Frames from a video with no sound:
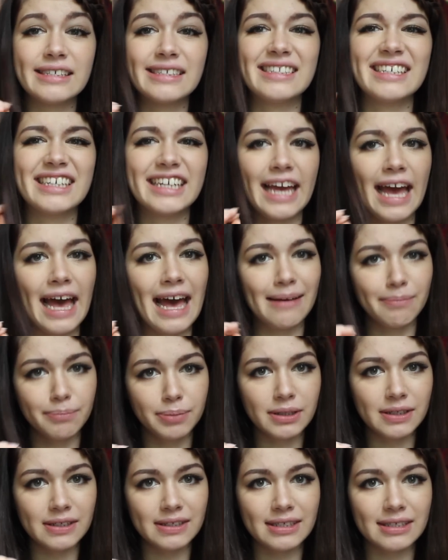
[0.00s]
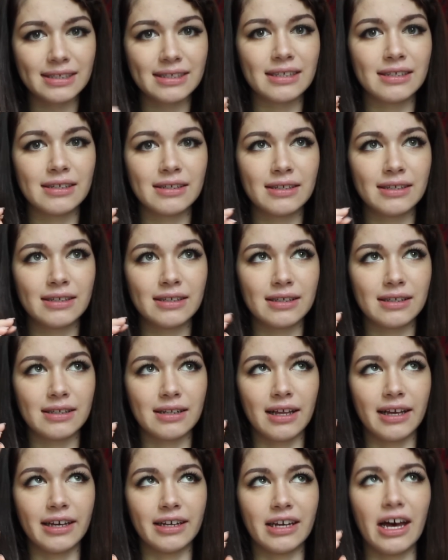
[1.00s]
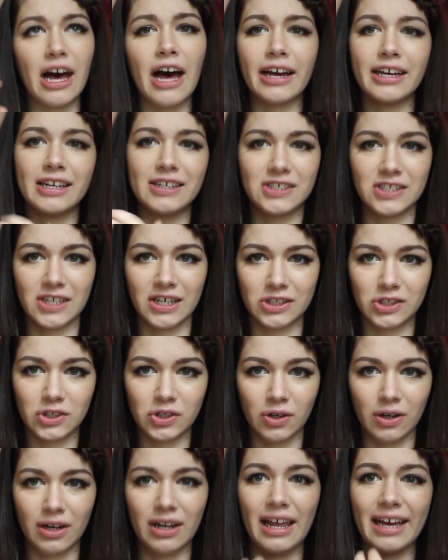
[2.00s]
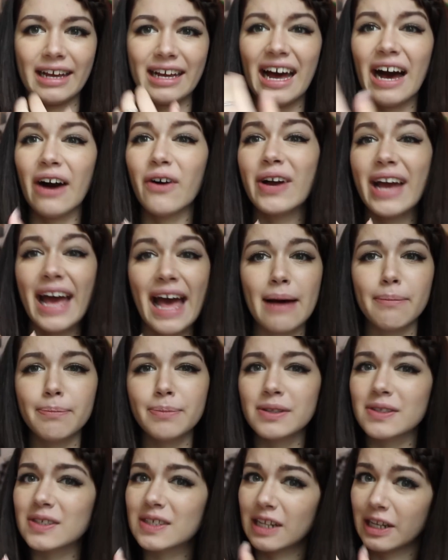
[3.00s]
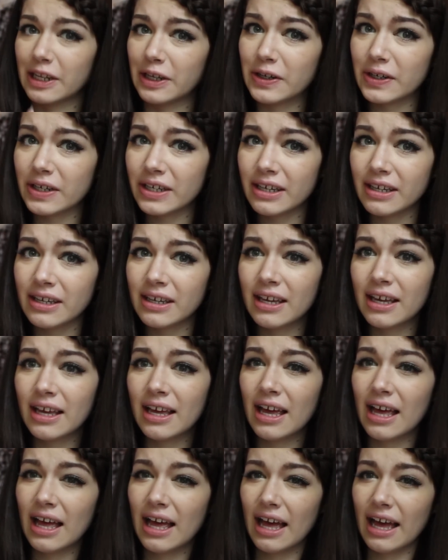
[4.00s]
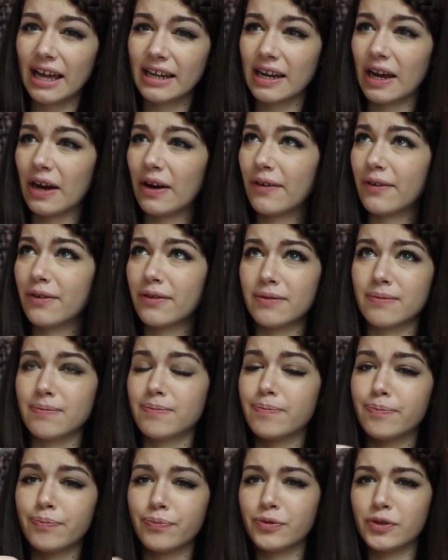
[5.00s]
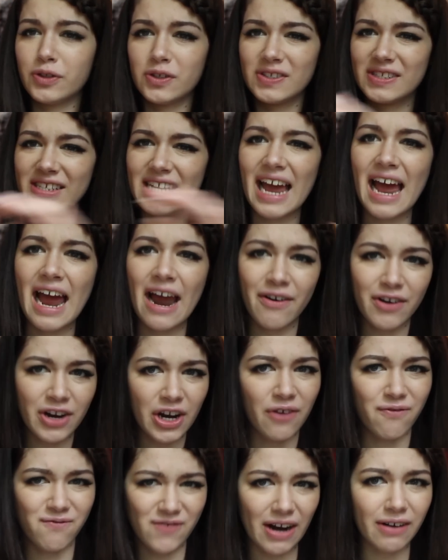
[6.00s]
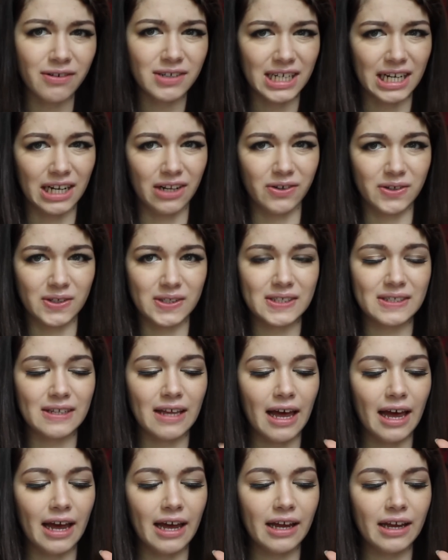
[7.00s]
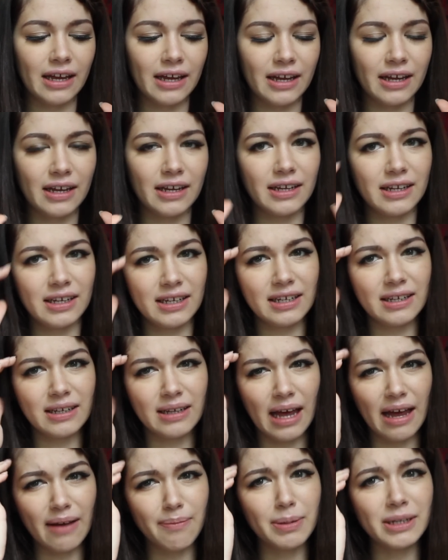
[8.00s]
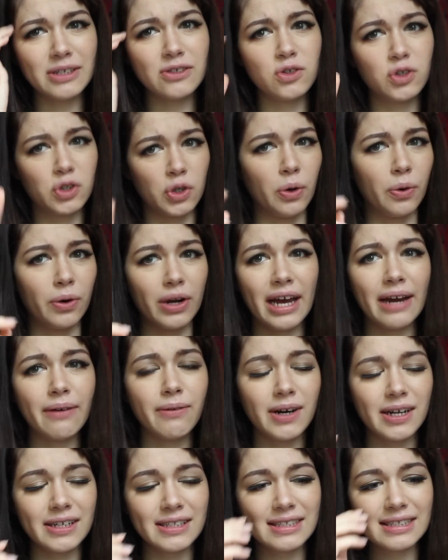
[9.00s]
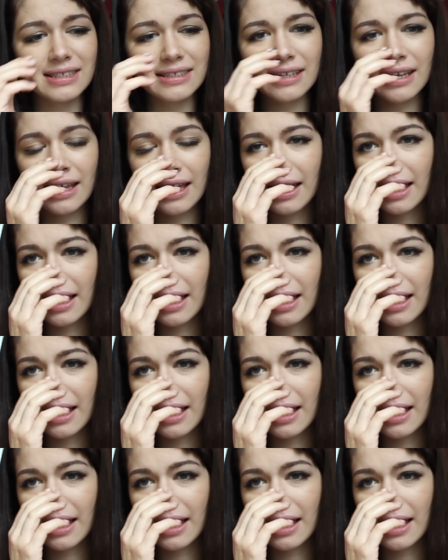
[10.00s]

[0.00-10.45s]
the campus like architecture, like how campus look and how just the area around it looks. I've been to Todai once